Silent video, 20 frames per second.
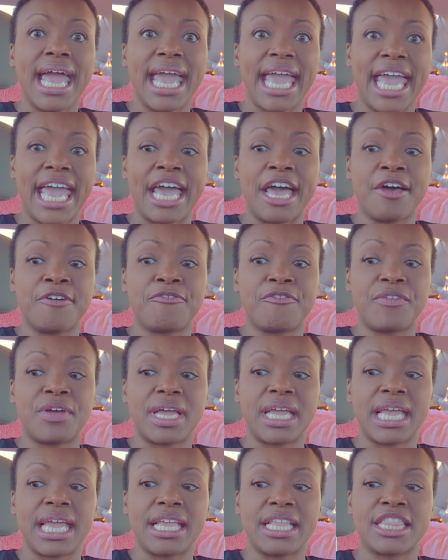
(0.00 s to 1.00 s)
if
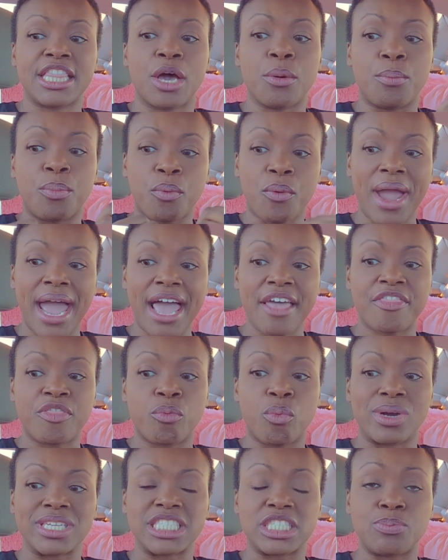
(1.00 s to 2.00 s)
the breath
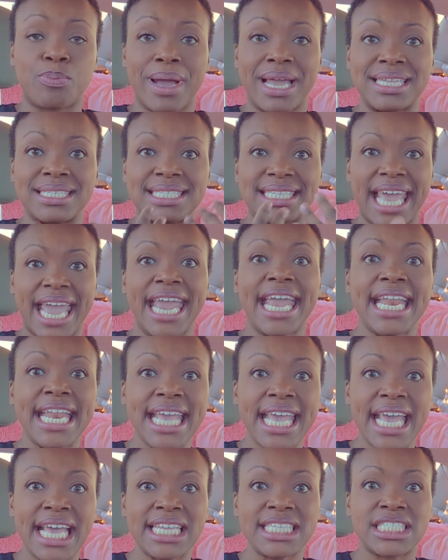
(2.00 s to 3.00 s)
was
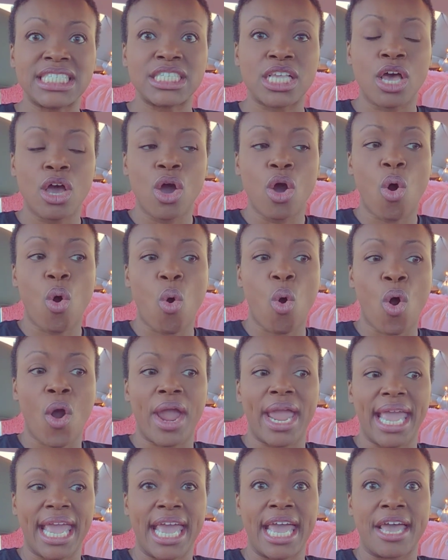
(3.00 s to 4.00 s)
spontaneous
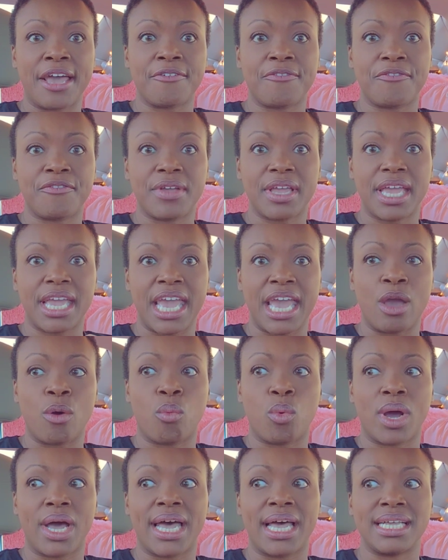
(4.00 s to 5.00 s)
or if it
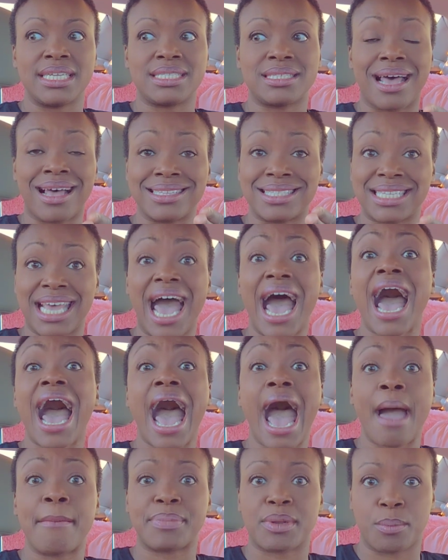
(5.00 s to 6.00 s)
was a
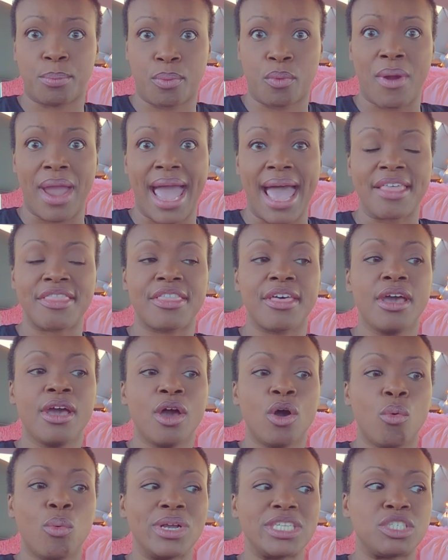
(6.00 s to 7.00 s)
timed breath,
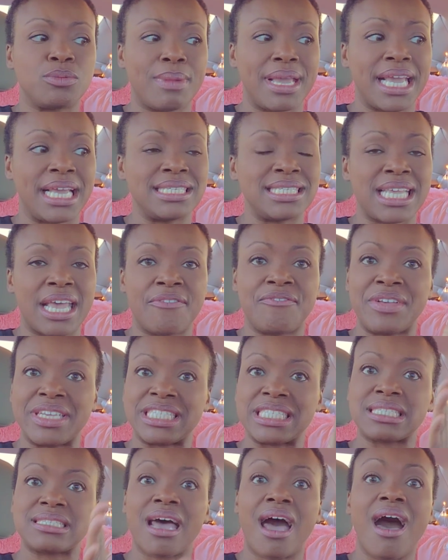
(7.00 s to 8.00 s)
which means if
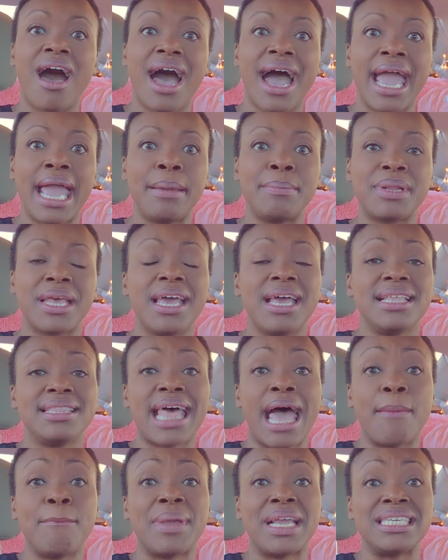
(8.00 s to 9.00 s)
it's timed,
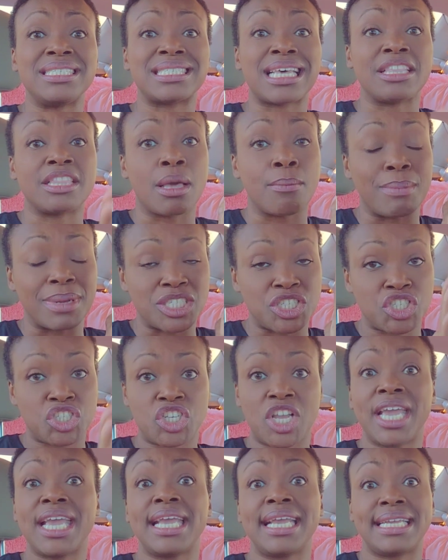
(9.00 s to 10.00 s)
that means that the
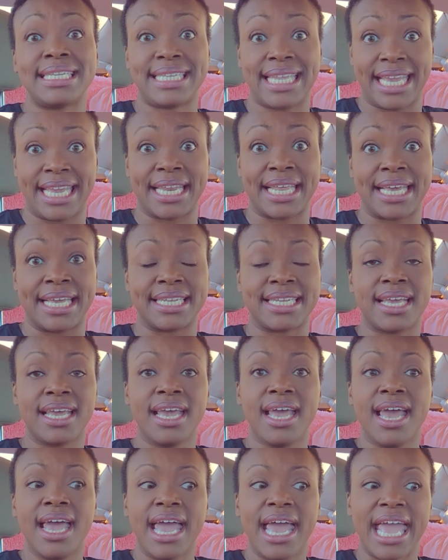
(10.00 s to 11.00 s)
machine did it.
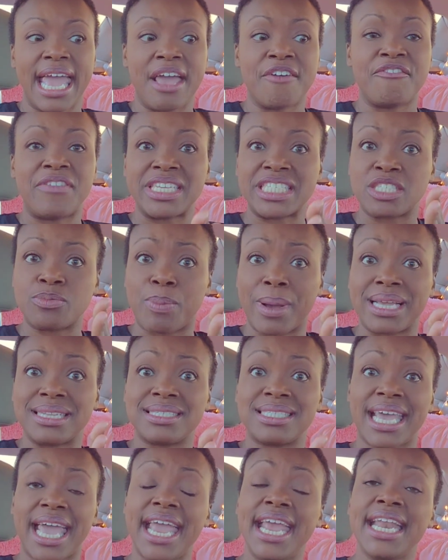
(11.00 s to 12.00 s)
If it's
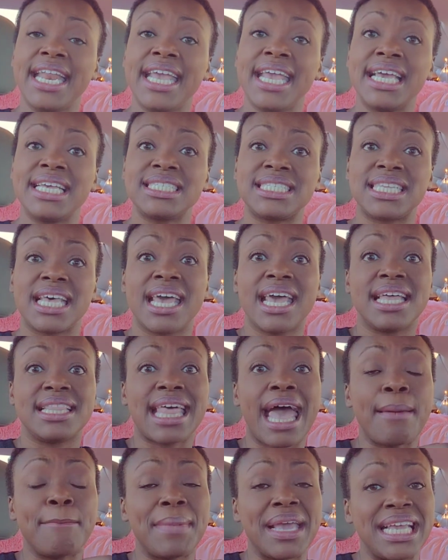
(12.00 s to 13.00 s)
spontaneous,
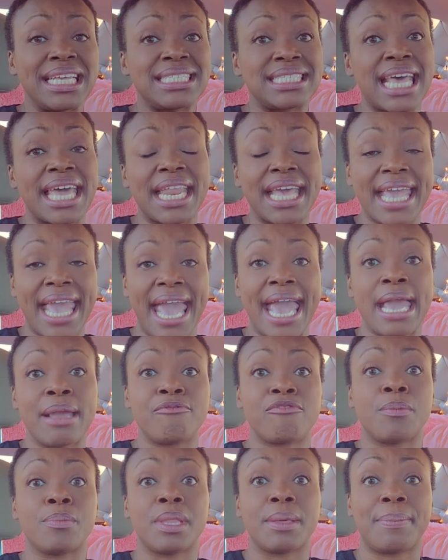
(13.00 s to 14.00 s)
that means that it came
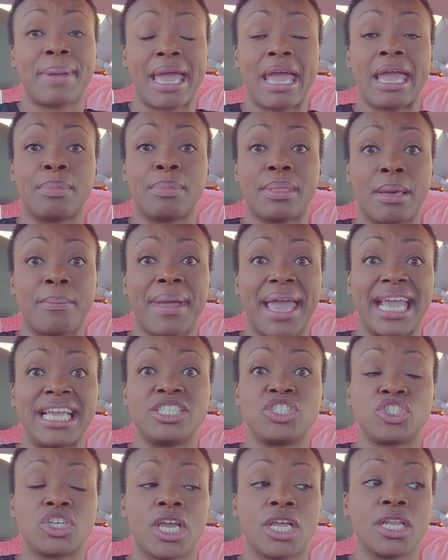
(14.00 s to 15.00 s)
from the
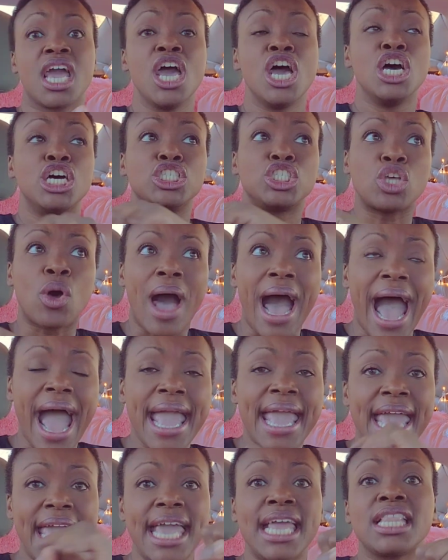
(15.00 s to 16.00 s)
patient. So I
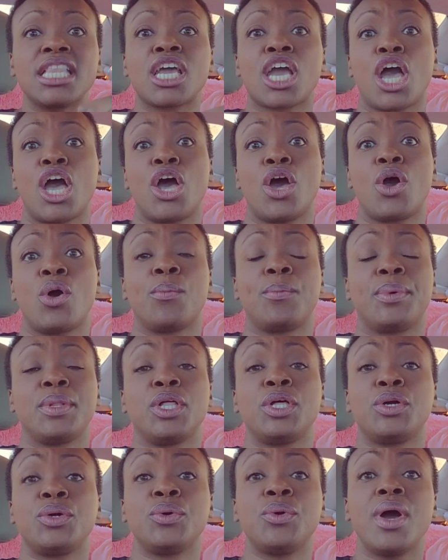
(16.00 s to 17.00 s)
hit the code
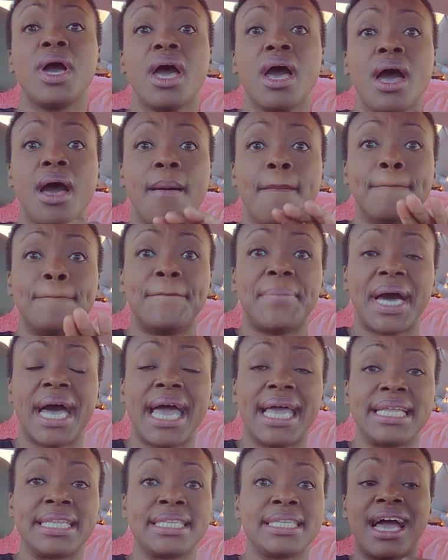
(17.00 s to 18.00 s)
blue
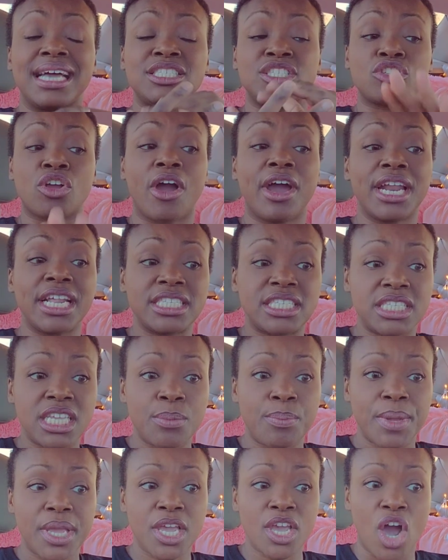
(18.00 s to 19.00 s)
button, started
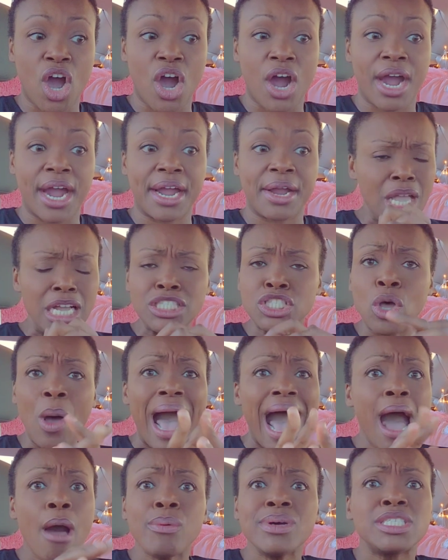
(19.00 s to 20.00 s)
CPR. So
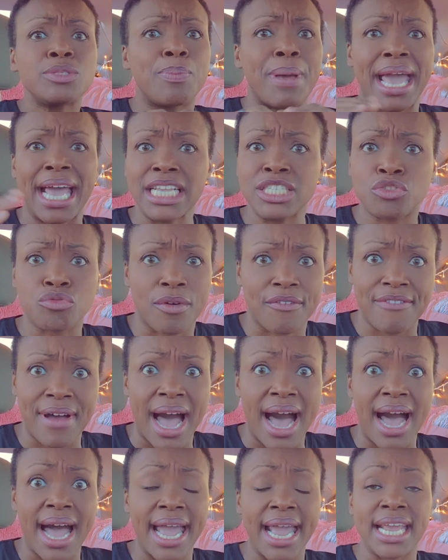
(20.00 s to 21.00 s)
I was
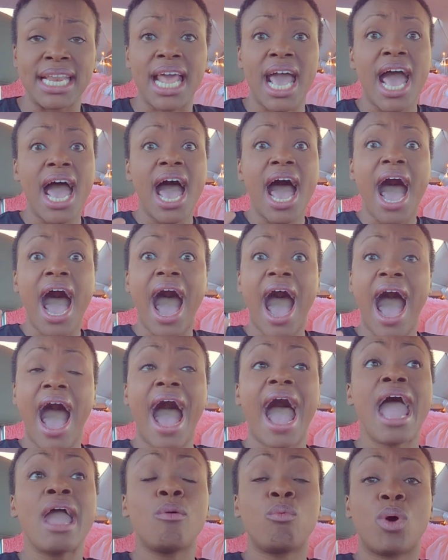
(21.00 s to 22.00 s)
petrified.
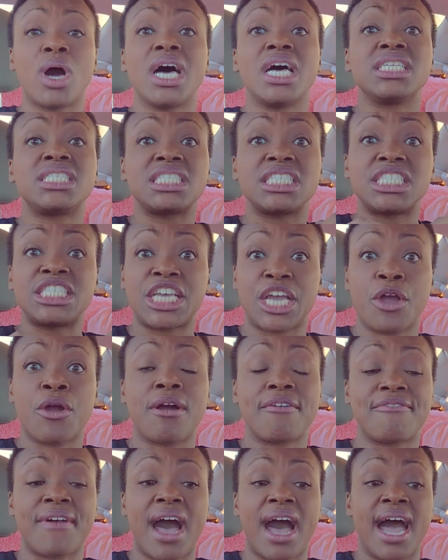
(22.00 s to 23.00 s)
I was
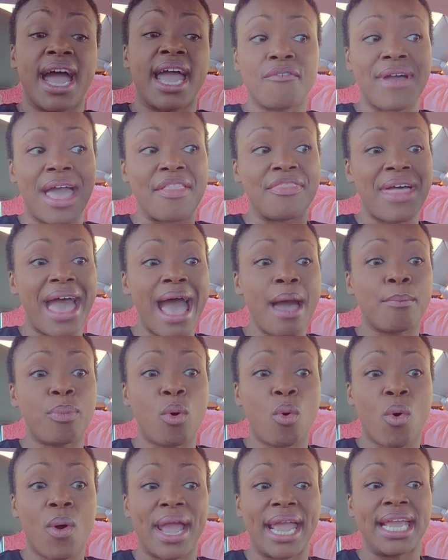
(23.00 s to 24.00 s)
terrified. At that
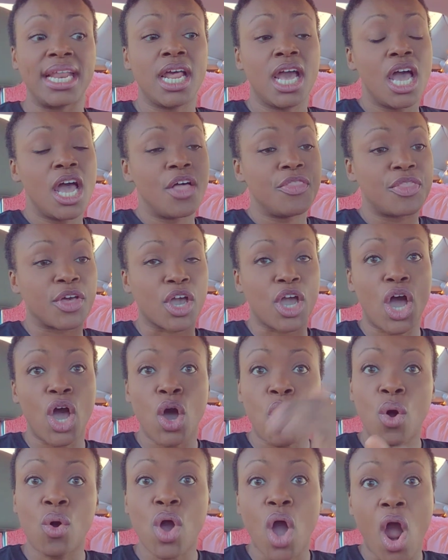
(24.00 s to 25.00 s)
point, the
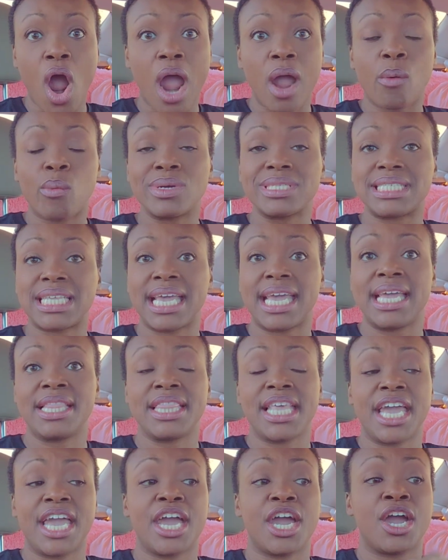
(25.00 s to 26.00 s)
code cart was in
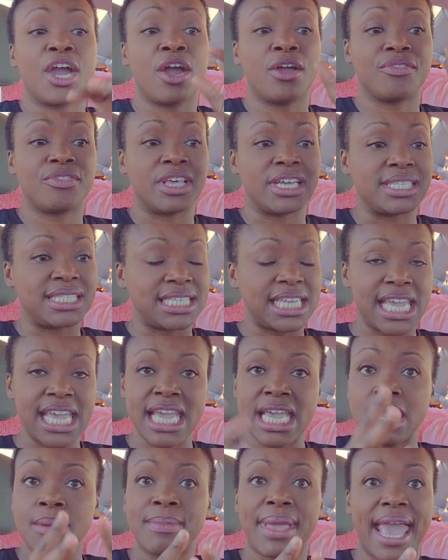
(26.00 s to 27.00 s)
there, the
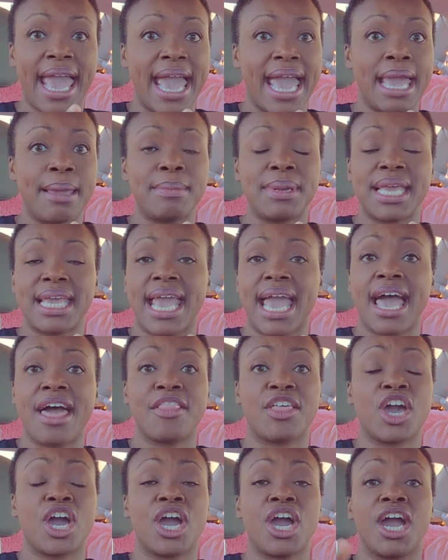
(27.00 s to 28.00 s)
team came
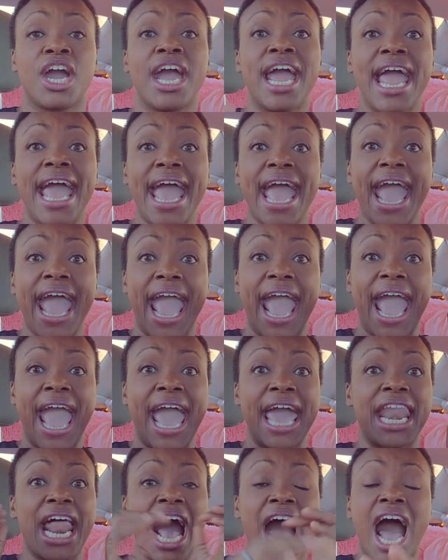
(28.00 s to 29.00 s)
together,
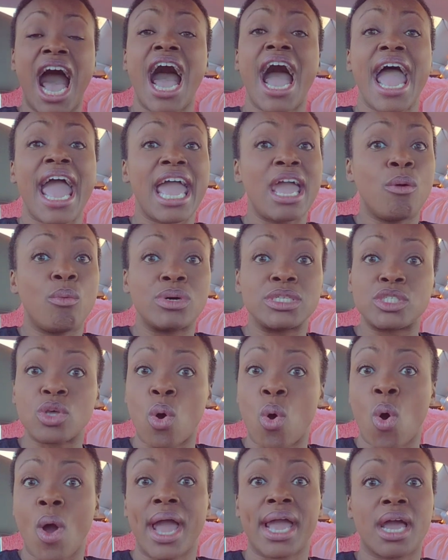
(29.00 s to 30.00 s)
and I was
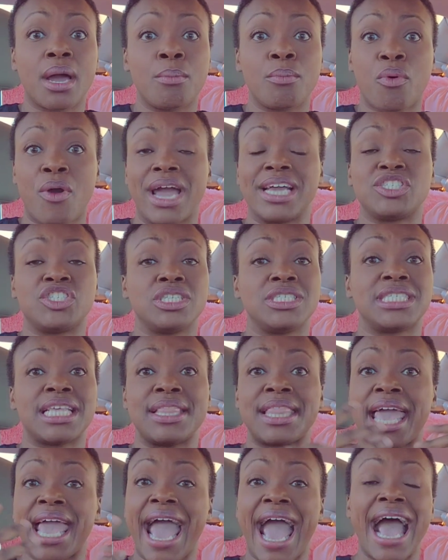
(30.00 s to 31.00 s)
on compressions,
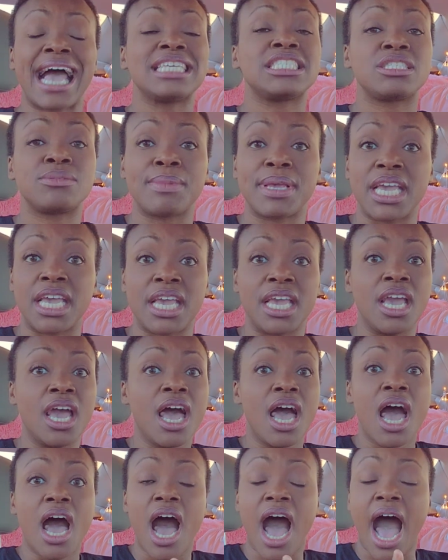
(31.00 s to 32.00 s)
and they asked me
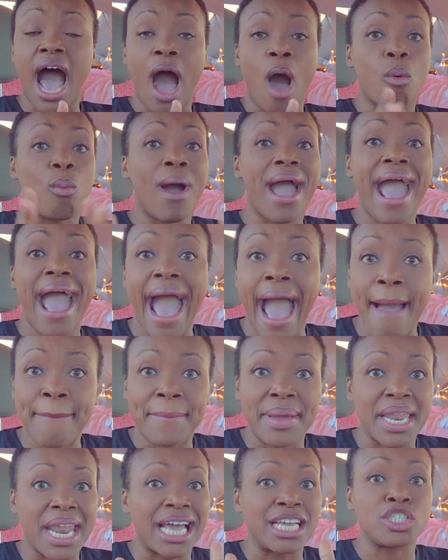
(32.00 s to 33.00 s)
what
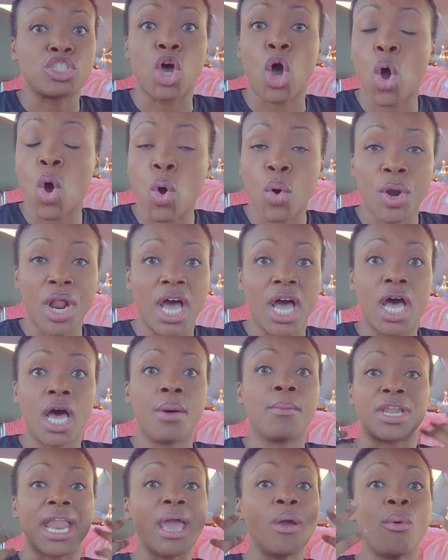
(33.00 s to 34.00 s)
happened. I told them. They